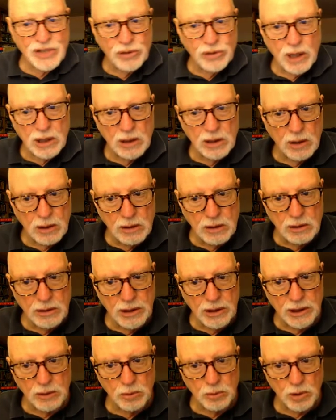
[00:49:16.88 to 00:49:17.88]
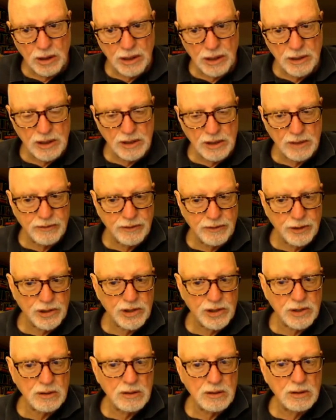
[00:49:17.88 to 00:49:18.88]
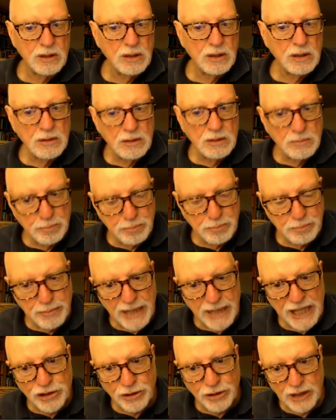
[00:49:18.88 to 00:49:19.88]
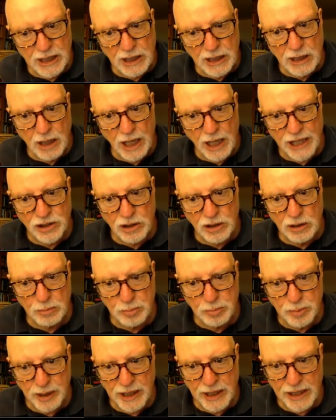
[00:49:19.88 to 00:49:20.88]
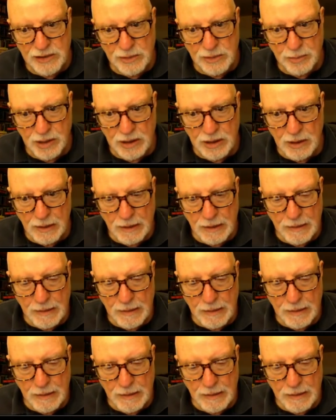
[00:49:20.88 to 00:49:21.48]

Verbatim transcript: struggle in the world, as the first major ideological pronouncement